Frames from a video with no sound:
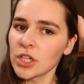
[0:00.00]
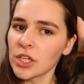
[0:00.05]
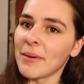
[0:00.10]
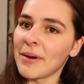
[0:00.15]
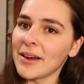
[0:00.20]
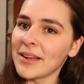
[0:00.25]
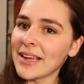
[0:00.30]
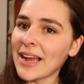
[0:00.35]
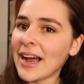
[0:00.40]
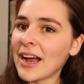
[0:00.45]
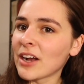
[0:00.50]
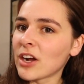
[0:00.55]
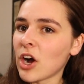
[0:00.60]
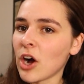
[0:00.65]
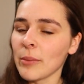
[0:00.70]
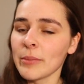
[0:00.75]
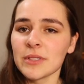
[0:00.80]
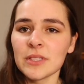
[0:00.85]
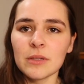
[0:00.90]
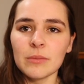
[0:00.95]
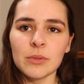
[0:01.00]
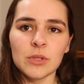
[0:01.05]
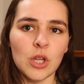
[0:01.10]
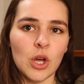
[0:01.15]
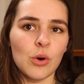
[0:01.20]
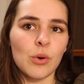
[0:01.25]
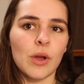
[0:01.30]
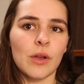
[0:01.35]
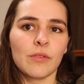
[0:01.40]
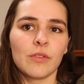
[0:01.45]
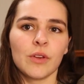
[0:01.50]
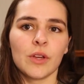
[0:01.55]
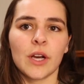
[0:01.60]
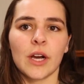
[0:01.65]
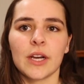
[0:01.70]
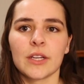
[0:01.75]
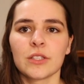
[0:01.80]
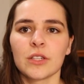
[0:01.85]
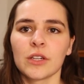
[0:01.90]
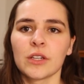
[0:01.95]
But yeah, comment down below if you
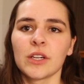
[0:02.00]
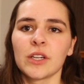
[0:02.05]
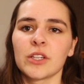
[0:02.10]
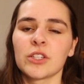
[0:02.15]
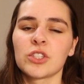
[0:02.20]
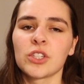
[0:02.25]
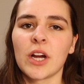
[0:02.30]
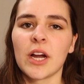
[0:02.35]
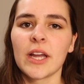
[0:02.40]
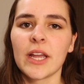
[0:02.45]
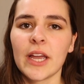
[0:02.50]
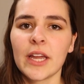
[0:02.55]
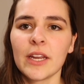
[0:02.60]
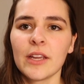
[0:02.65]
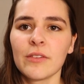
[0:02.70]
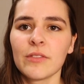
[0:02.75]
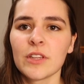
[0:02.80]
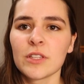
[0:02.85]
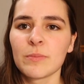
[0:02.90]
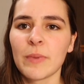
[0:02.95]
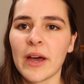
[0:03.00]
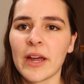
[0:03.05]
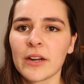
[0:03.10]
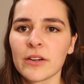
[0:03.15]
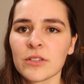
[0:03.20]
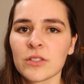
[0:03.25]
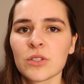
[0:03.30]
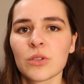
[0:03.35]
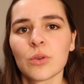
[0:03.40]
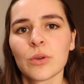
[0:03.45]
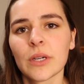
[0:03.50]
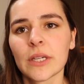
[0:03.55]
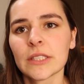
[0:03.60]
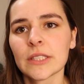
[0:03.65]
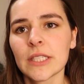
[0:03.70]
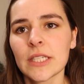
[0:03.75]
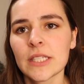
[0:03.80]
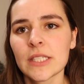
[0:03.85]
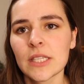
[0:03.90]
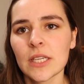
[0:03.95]
guys are going to try any of these patterns, or at
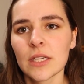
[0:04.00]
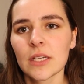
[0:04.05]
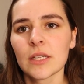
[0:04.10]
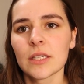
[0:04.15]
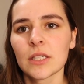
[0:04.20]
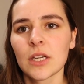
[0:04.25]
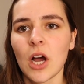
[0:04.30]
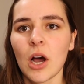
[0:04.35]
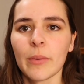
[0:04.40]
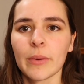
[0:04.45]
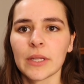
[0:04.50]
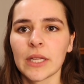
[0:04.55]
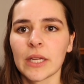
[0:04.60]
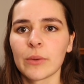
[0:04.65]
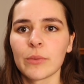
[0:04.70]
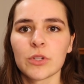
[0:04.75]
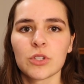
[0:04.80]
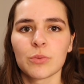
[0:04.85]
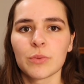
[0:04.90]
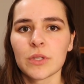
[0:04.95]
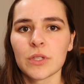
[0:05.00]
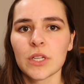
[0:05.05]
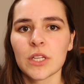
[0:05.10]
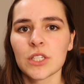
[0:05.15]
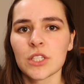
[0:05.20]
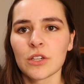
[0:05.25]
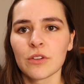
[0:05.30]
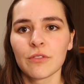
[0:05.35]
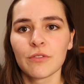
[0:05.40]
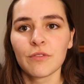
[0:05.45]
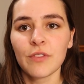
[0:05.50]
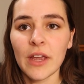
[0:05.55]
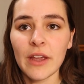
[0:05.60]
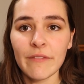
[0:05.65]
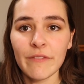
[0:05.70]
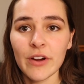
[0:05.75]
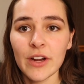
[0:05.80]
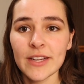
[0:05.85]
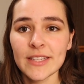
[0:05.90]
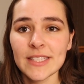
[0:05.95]
least comment like which one is your
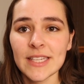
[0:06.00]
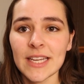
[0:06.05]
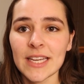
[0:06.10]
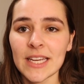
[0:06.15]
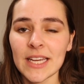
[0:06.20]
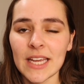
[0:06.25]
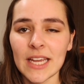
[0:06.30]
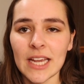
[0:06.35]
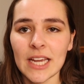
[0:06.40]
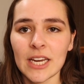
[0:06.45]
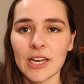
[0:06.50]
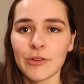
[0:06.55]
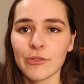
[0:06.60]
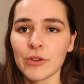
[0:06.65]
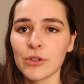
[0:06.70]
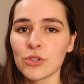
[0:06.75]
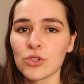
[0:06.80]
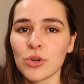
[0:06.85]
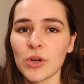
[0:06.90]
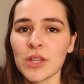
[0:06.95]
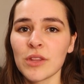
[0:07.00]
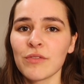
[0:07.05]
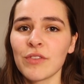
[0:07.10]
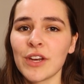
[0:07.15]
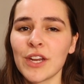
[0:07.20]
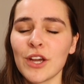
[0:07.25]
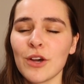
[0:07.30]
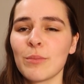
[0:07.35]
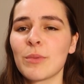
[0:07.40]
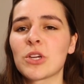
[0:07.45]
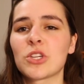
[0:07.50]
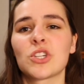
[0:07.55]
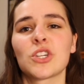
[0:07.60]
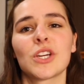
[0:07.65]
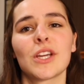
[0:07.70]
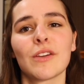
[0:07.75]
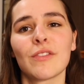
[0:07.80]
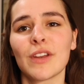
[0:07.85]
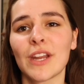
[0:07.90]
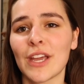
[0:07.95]
favorite. And if you enjoyed the video, make sure
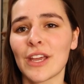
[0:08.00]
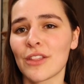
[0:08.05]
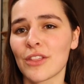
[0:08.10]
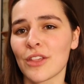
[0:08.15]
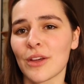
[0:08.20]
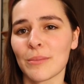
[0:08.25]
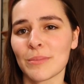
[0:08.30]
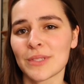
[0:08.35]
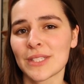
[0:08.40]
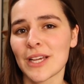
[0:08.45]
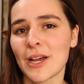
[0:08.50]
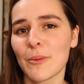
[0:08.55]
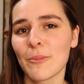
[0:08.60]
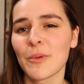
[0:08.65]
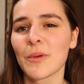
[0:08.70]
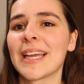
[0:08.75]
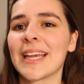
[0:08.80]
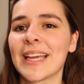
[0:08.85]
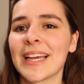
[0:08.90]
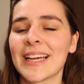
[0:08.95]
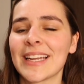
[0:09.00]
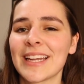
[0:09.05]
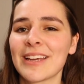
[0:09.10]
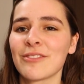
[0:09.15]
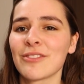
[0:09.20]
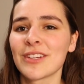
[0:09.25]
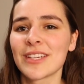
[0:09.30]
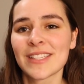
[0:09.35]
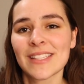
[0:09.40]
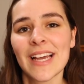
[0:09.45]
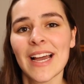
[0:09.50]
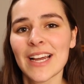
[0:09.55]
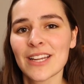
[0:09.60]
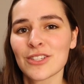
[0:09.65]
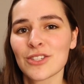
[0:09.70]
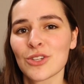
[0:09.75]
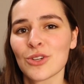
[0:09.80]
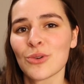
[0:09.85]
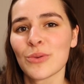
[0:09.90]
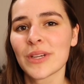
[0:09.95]
you give it a thumbs up. And if you decide
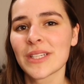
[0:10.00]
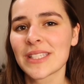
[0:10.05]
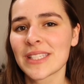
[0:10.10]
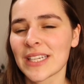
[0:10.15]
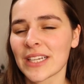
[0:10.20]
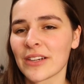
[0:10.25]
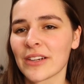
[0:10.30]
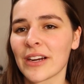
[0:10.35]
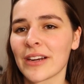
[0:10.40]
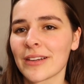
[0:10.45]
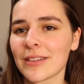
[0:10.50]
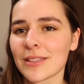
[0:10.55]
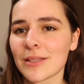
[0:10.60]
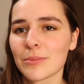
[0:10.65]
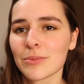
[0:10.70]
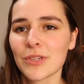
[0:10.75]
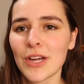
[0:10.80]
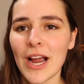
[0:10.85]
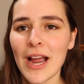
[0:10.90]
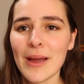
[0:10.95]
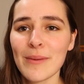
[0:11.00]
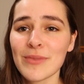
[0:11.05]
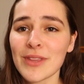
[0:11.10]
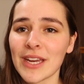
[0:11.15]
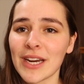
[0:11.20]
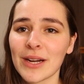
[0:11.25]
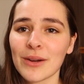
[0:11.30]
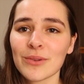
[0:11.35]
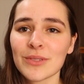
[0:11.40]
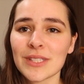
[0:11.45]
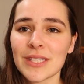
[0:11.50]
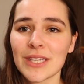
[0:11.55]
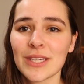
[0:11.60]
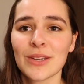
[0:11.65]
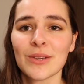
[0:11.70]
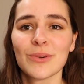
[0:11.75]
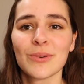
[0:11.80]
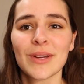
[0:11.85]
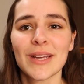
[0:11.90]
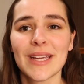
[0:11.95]
to stick around and subscribe, then I will see
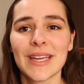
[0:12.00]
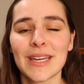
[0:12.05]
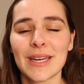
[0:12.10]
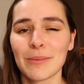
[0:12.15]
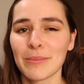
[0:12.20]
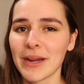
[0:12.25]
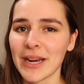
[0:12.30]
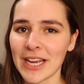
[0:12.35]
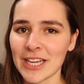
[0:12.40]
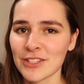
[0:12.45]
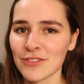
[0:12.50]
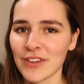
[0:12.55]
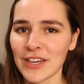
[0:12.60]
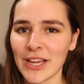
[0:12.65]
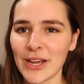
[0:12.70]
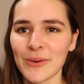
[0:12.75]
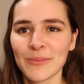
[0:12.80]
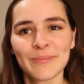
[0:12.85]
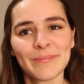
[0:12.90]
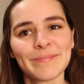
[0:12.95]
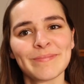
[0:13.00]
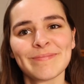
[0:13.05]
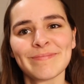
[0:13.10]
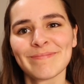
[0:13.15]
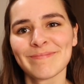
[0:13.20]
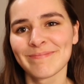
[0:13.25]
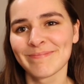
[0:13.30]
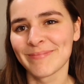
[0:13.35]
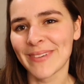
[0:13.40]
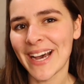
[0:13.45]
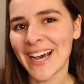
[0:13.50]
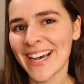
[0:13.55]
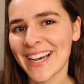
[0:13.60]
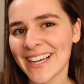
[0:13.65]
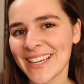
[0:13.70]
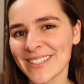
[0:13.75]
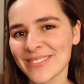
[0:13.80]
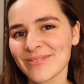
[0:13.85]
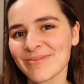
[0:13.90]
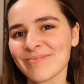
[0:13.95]
you in my next video.
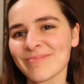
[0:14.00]
Bye!